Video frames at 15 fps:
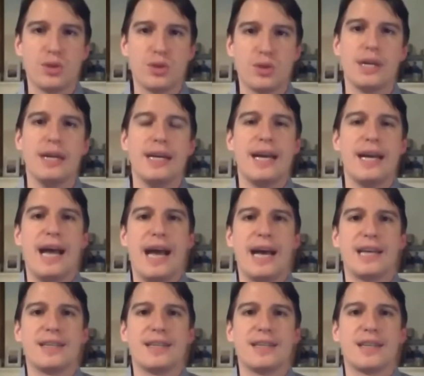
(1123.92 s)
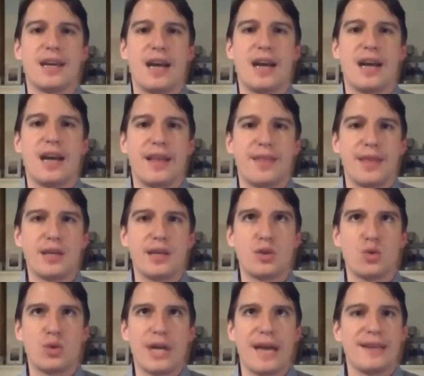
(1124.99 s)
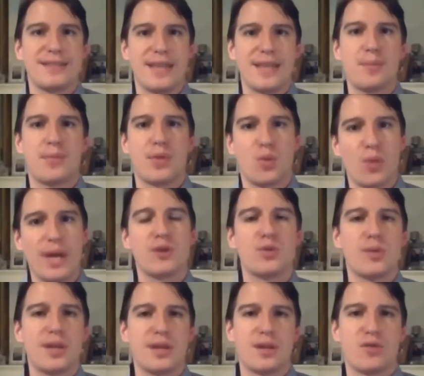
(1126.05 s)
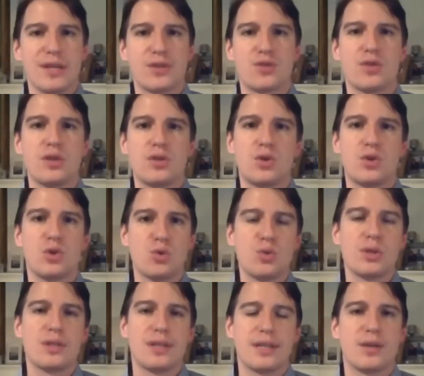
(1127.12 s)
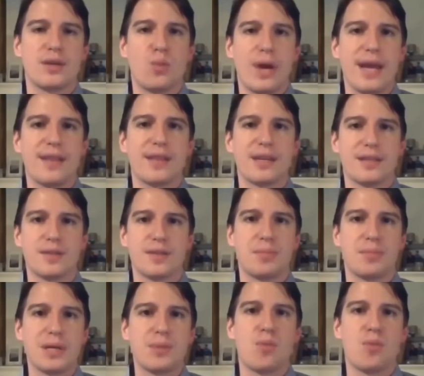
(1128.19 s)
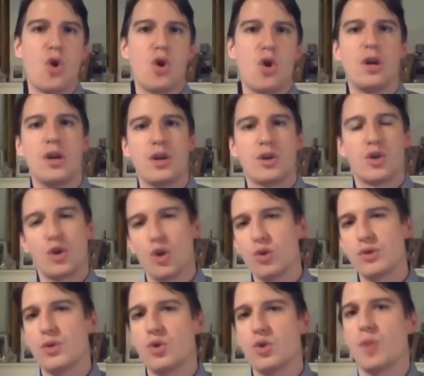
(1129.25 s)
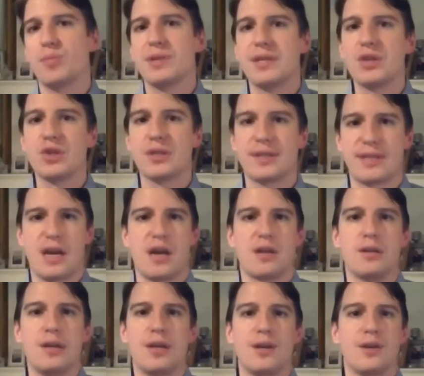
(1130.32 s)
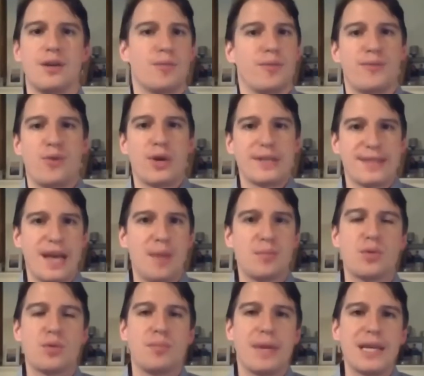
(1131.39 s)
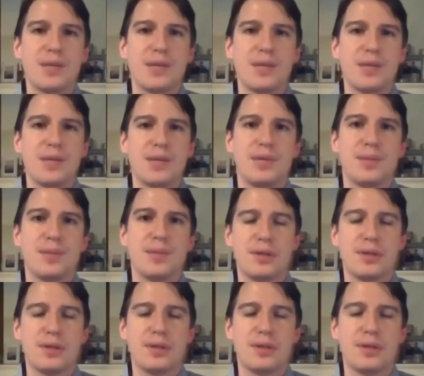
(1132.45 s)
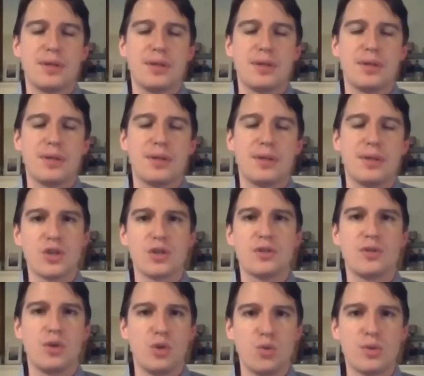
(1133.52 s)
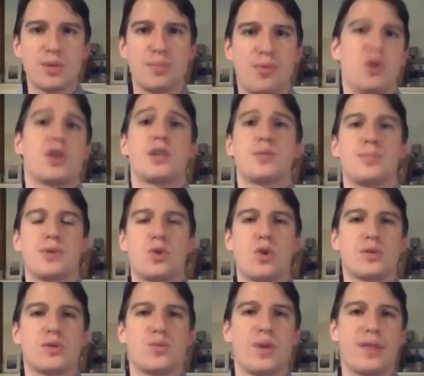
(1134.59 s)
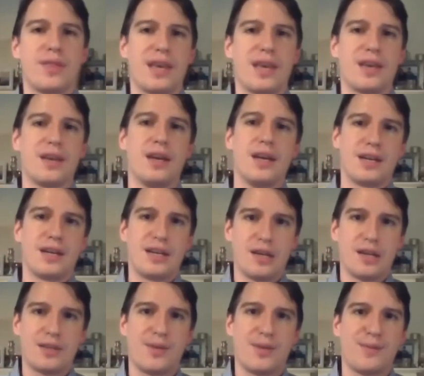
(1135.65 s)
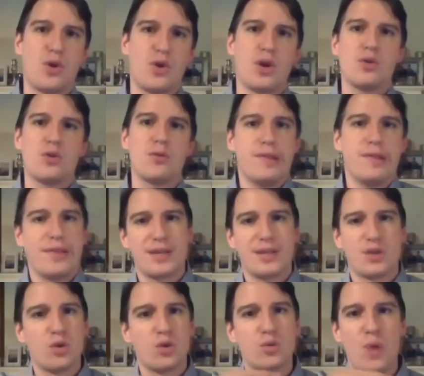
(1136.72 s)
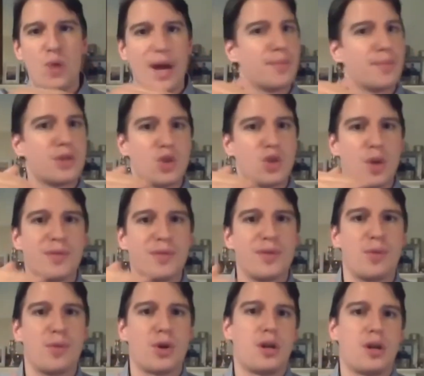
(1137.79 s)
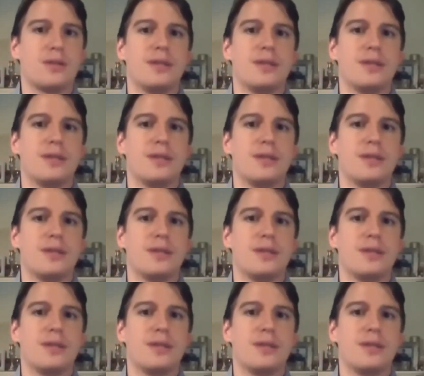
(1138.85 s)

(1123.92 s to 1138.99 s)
And I think you can adapt the way you do that in a restaurant to do it in a way that is a bit more close to the competition style. For example, many people in a competition lose a point because when they cut the foil, they don't wipe the top of the bottle.